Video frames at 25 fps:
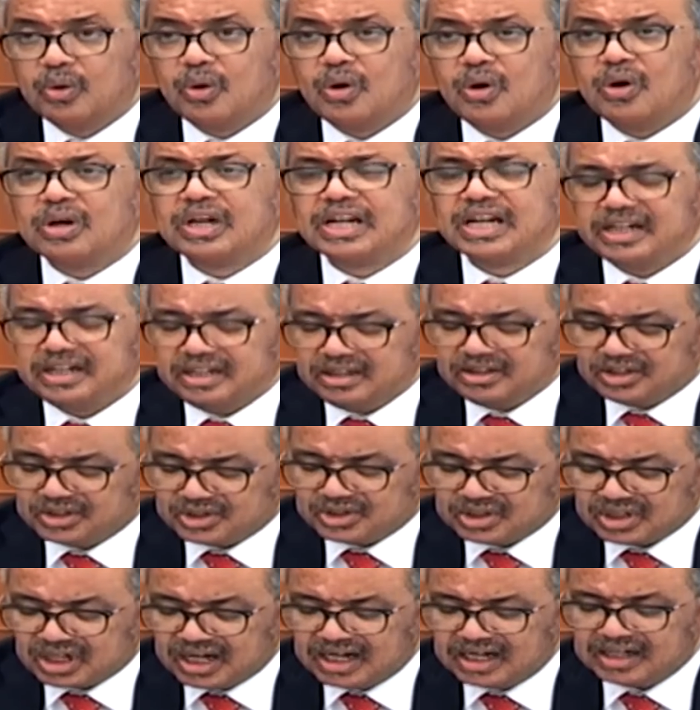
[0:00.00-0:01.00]
already
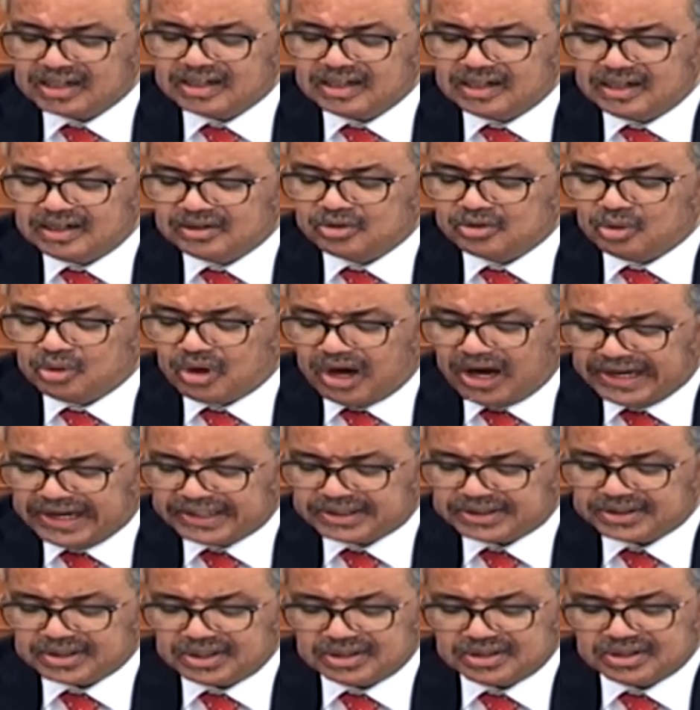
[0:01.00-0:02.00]
struggle to
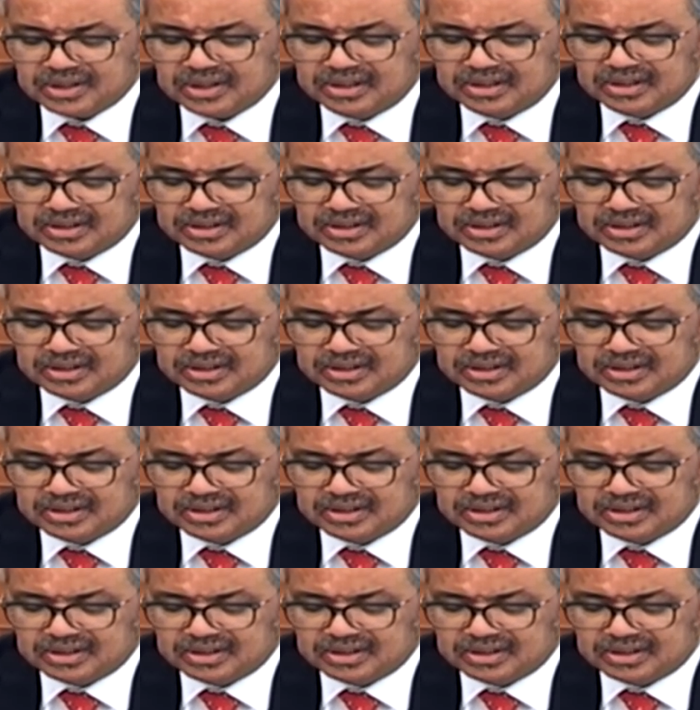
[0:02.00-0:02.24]
access health